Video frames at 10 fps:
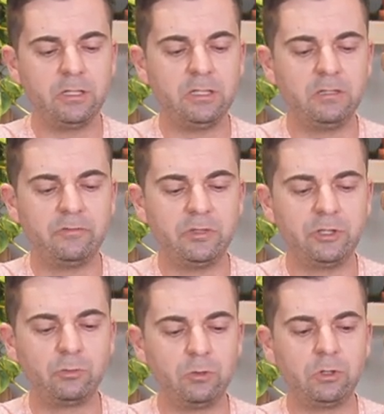
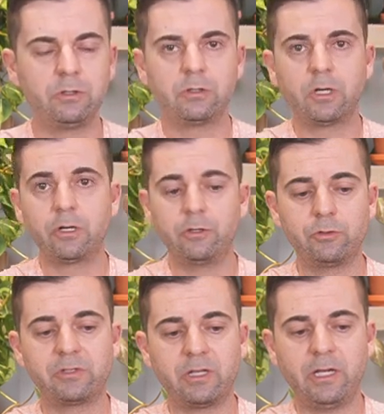individual
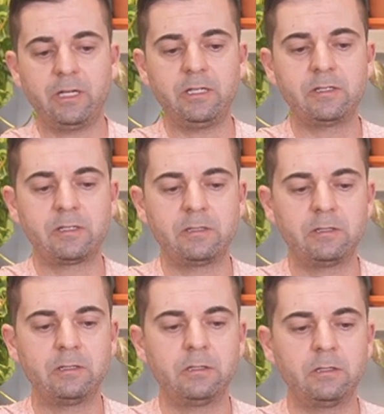Carnosa cuttings.
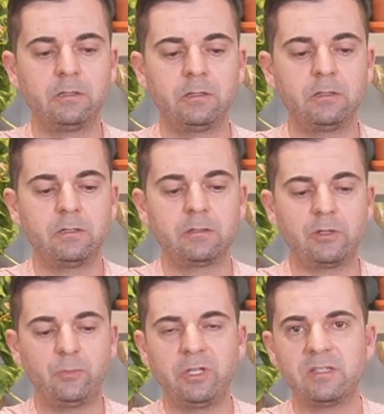
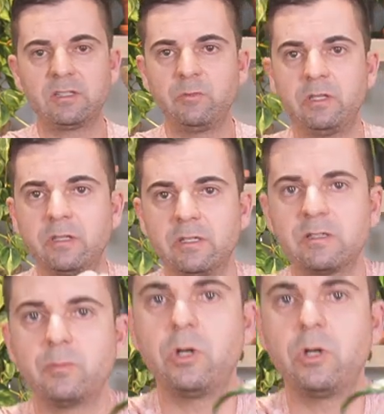So I place them in this